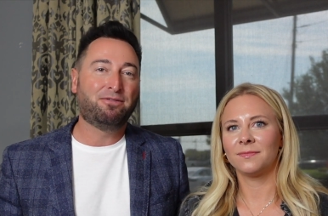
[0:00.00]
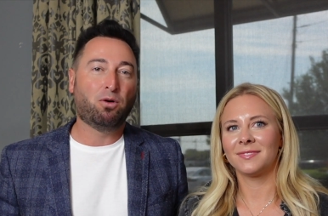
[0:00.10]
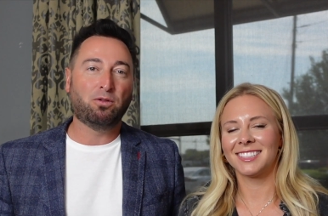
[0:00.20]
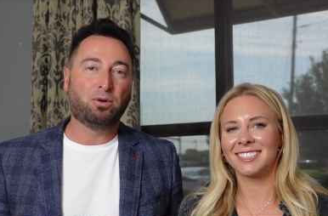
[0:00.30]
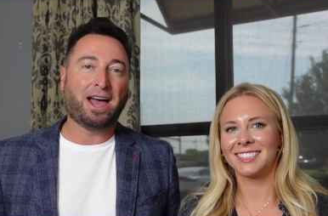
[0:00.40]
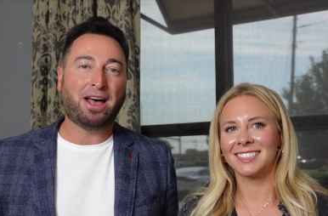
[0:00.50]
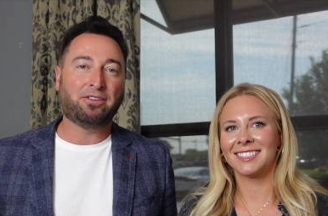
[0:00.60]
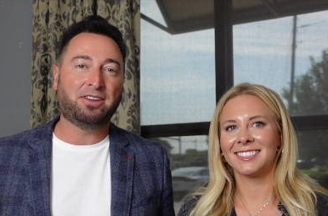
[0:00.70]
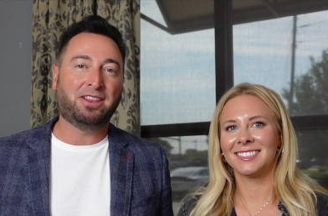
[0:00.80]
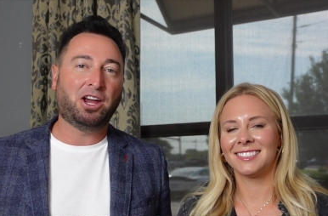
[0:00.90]
Speaker 1: affordable
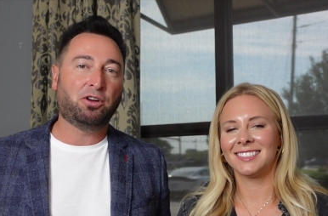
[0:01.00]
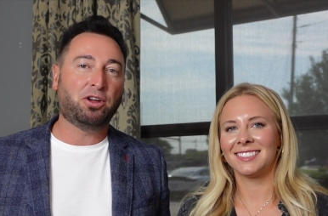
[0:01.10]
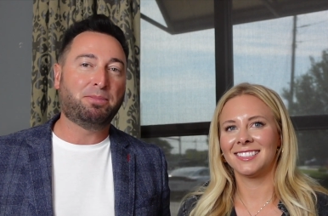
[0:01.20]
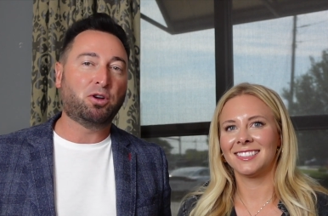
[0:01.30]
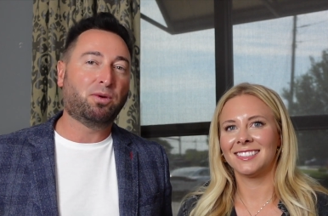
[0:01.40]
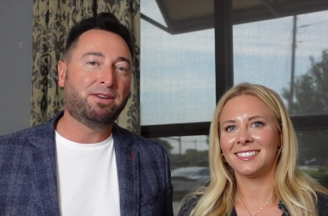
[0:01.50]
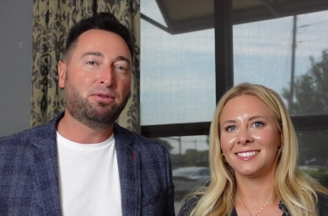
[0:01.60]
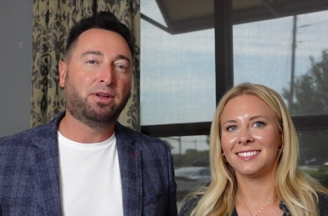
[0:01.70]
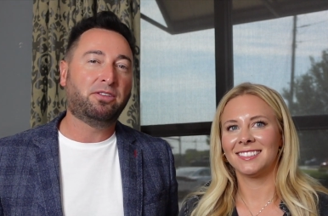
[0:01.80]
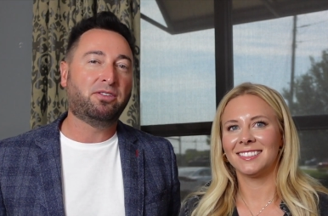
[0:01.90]
housing in the area, but
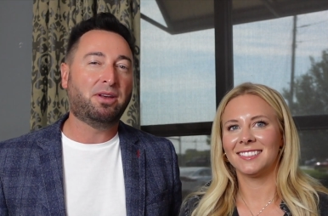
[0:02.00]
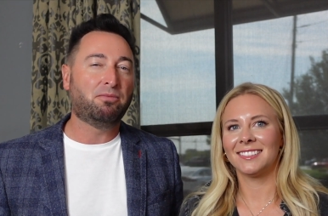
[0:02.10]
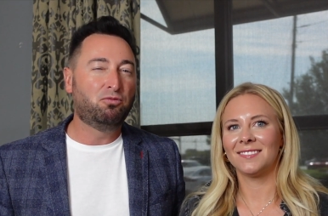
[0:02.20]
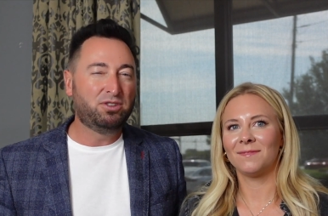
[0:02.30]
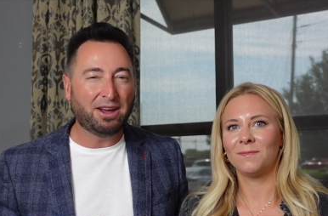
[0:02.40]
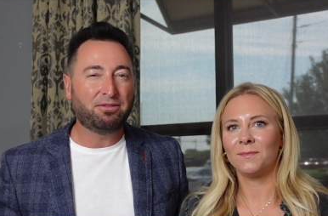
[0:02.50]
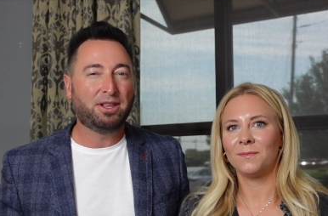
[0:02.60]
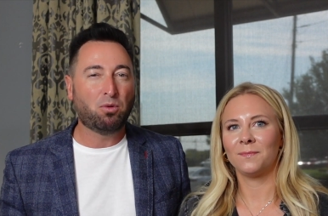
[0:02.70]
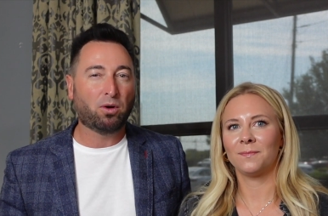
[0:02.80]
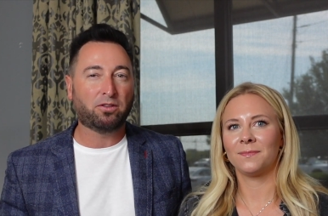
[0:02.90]
Greenville is
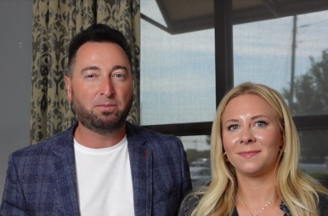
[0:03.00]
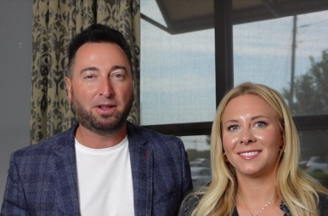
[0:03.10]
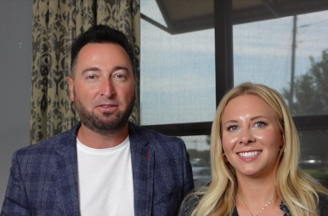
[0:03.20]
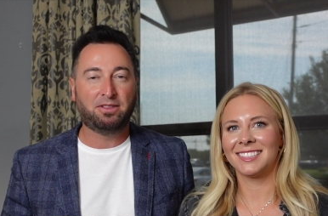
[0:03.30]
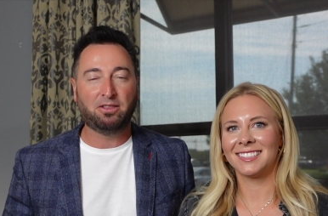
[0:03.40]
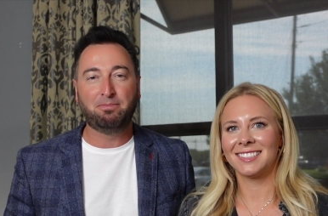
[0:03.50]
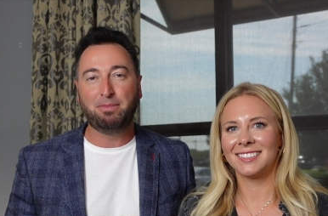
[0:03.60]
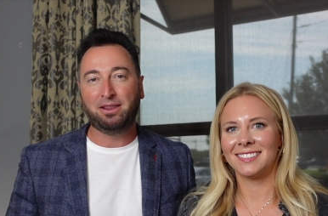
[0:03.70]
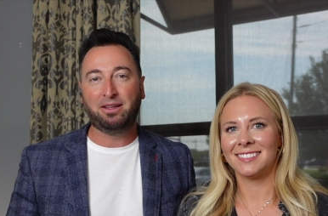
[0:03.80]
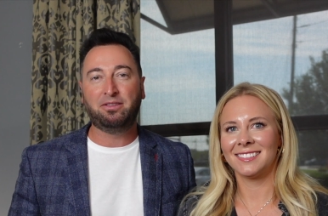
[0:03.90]
definitely more expensive than the
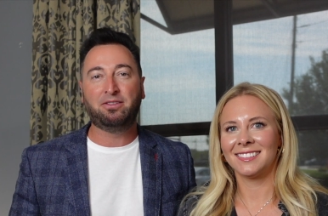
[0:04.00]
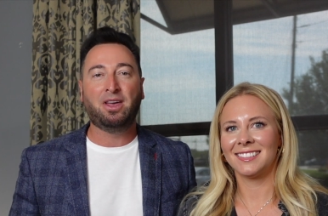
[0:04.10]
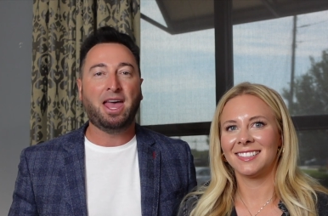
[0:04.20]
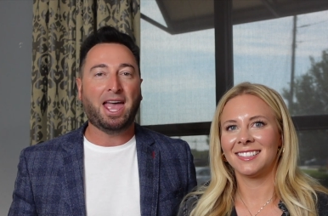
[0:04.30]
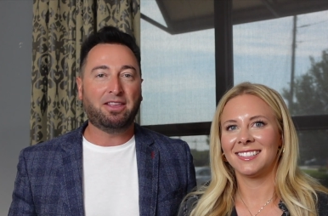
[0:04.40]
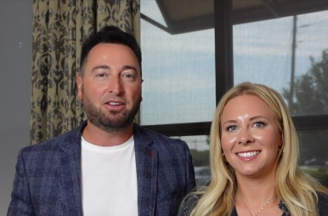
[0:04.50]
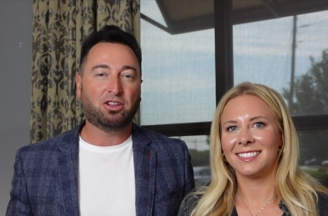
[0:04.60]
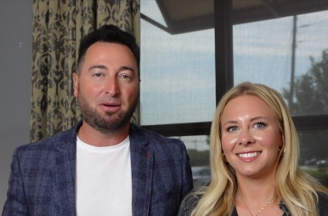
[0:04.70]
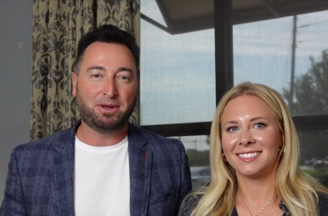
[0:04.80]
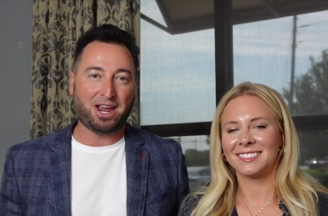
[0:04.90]
Midlands and the
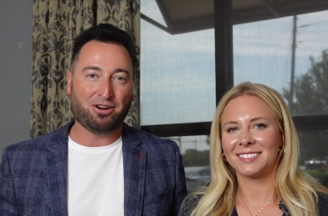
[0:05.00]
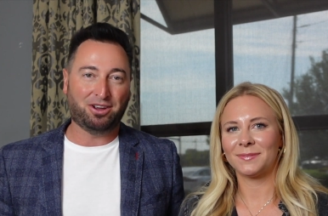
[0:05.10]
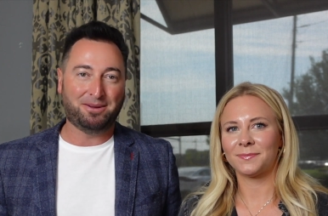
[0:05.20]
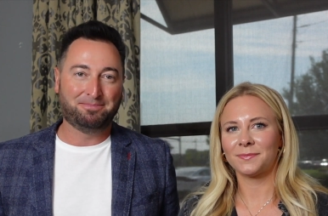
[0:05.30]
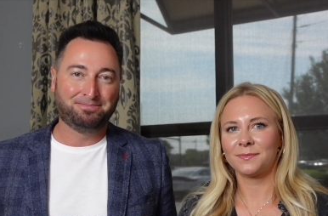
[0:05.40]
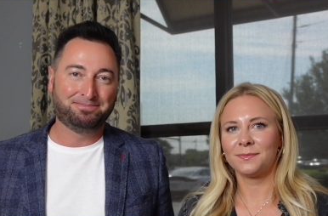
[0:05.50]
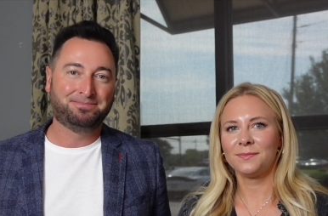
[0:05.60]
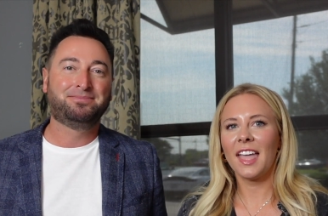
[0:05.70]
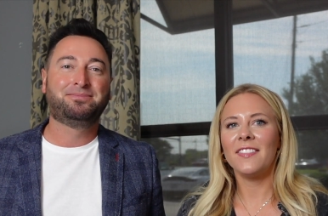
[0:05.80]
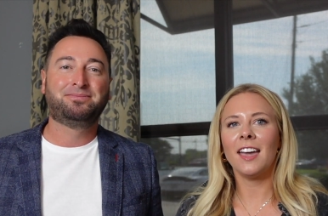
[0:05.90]
Columbia area.
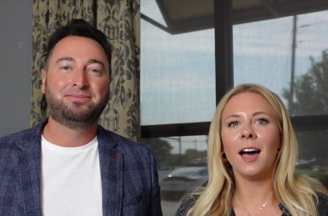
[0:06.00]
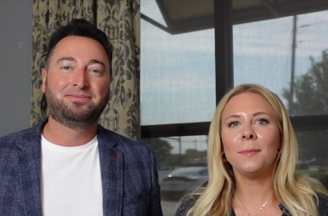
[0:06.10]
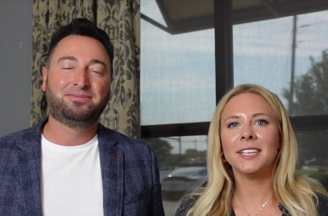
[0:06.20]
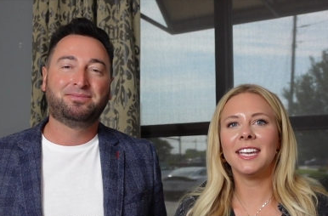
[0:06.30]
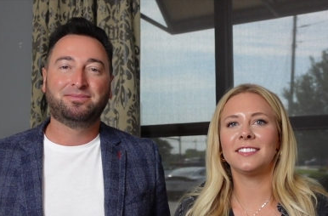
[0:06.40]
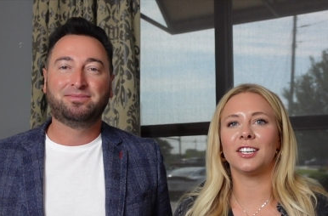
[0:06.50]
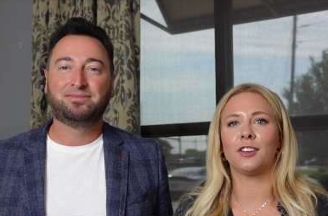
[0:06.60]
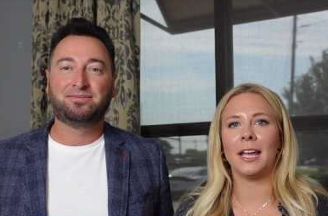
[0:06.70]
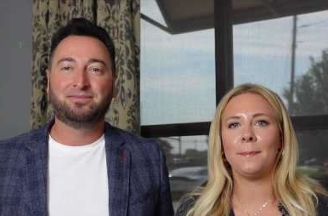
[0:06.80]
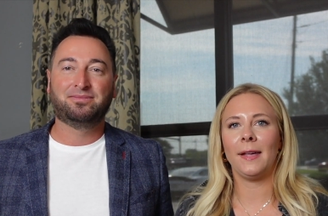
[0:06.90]
Speaker 2: The Upstate is a
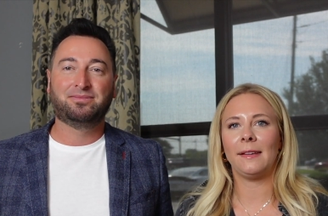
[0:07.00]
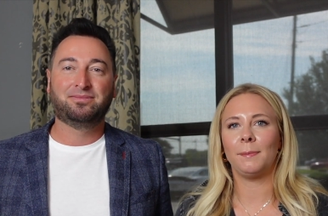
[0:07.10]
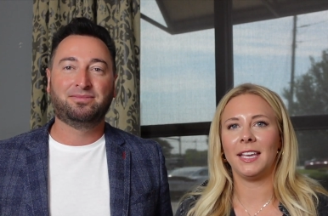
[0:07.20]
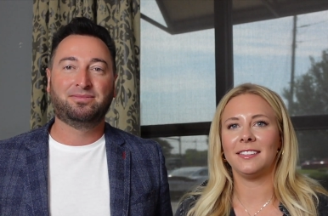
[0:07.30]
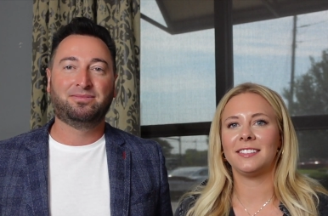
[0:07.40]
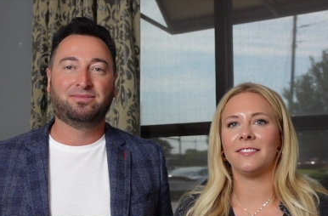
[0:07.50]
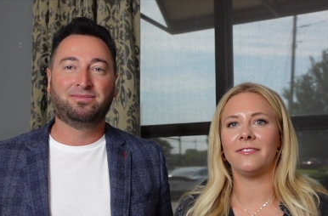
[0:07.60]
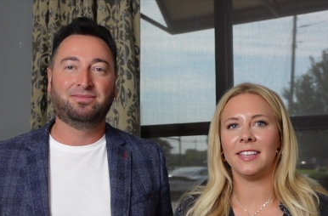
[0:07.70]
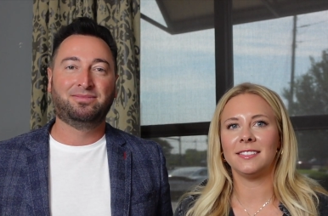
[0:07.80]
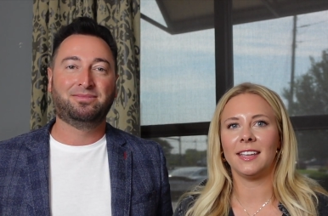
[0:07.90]
great place to
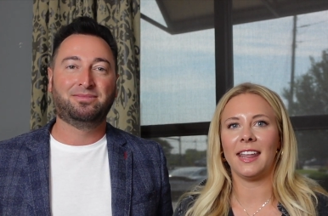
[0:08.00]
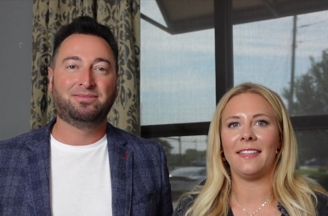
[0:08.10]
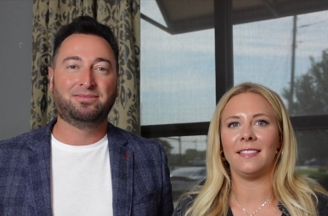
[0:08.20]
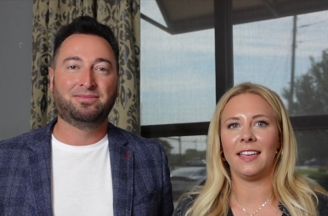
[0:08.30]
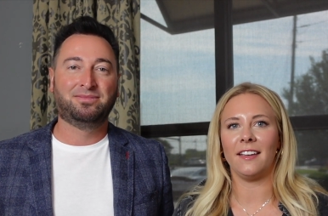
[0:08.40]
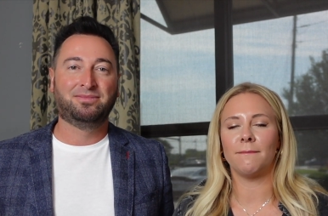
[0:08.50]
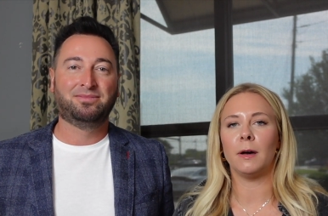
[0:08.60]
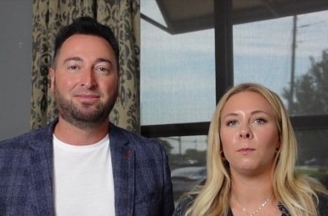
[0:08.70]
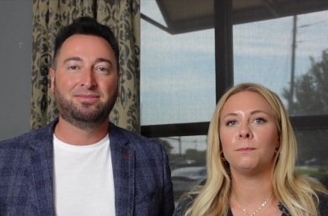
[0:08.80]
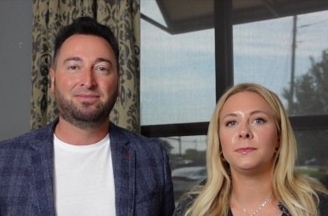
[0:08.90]
visit and live,
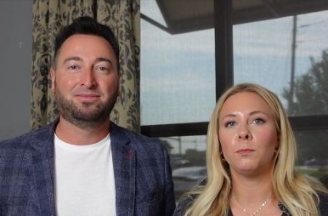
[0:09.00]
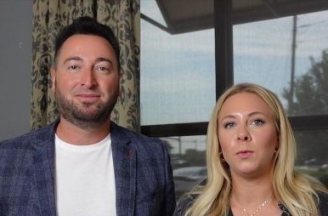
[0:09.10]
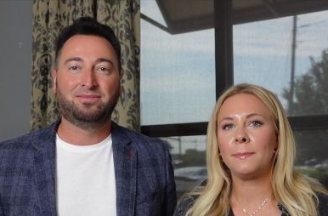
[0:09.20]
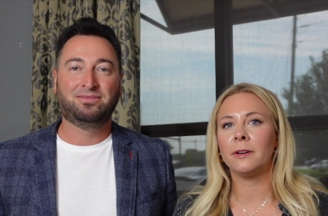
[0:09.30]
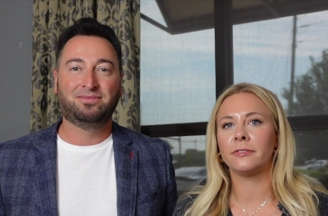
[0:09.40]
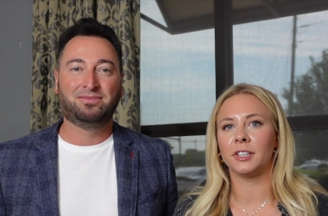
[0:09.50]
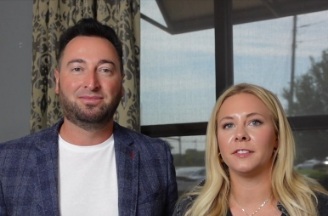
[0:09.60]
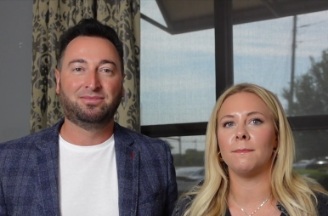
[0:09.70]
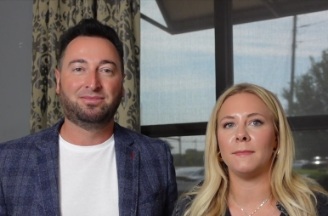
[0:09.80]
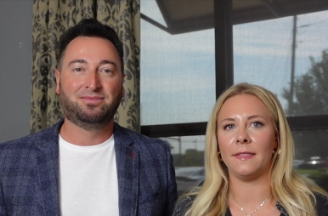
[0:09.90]
but we prefer
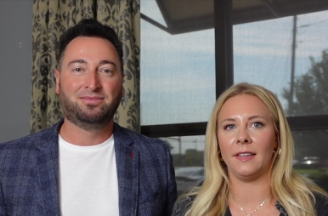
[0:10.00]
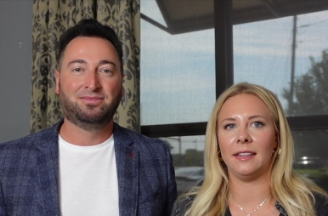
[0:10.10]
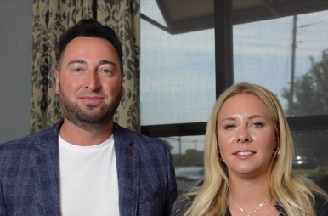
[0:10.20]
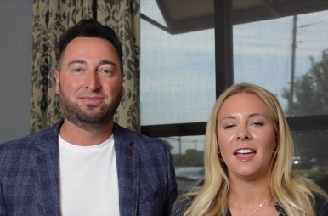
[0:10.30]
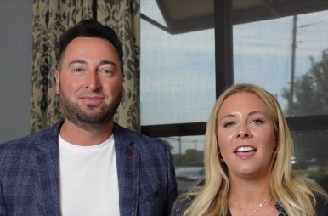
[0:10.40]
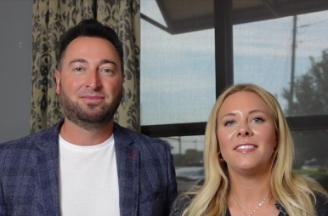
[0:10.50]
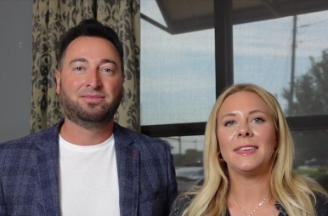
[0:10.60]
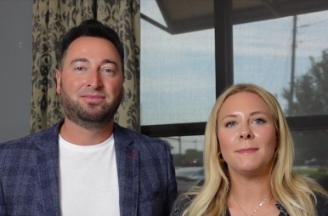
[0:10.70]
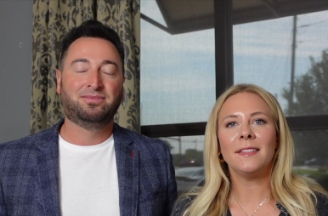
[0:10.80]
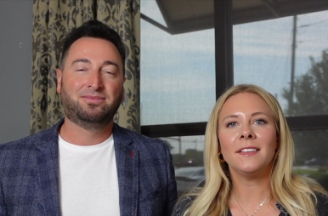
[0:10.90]
the Midlands. The
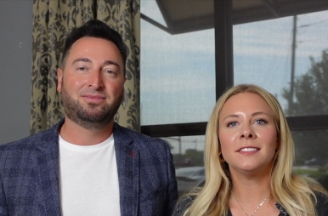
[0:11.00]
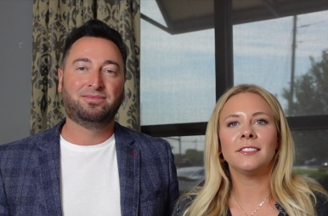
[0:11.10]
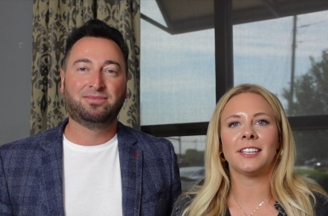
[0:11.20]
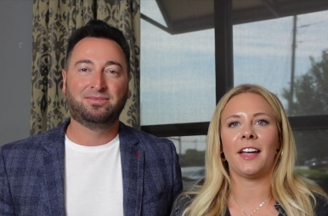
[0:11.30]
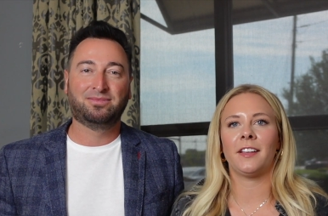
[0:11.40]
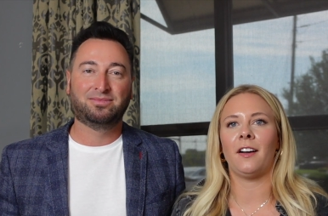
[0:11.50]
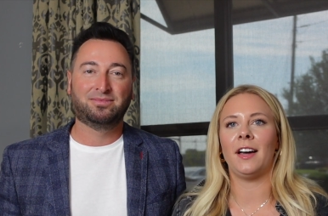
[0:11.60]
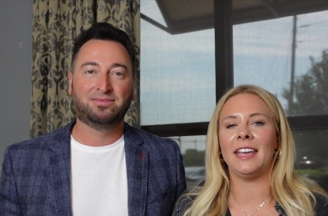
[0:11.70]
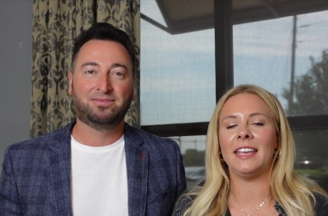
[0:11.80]
Midlands of South Carolina